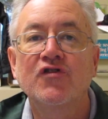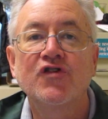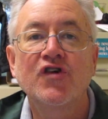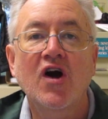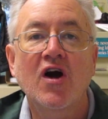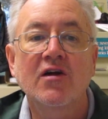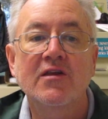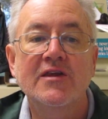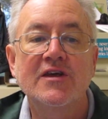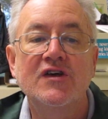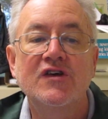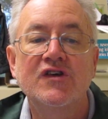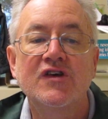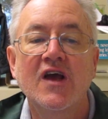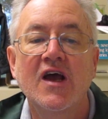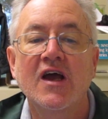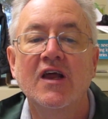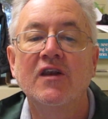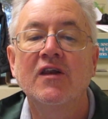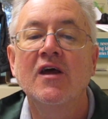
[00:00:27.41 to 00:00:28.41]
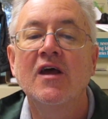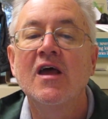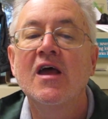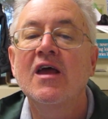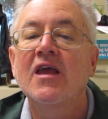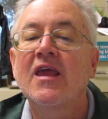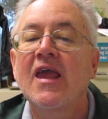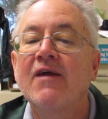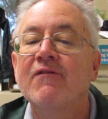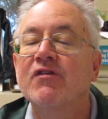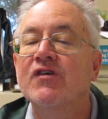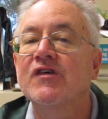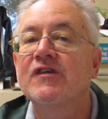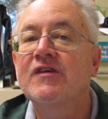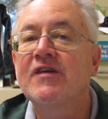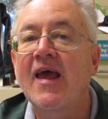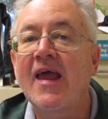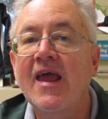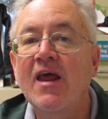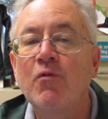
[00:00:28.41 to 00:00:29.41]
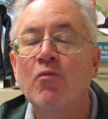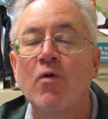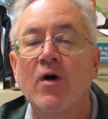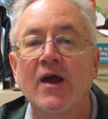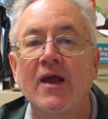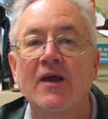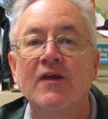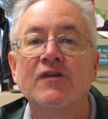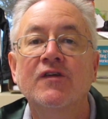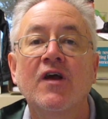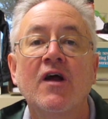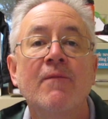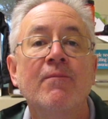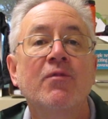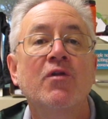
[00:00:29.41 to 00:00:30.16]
Charlie Shedd, gave us 10 ways